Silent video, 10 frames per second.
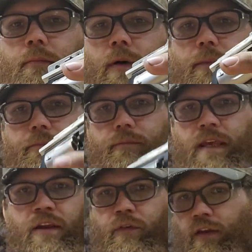but
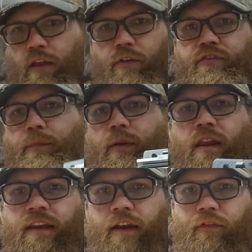he reloads
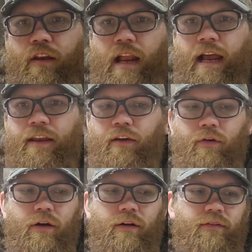completely different than I
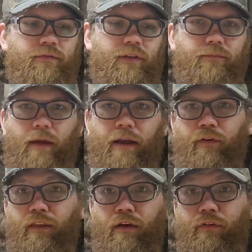do, or I
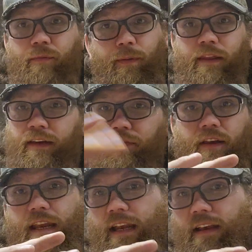reload completely different
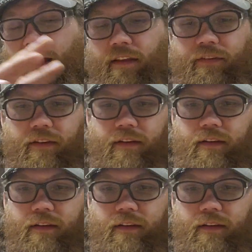than he does.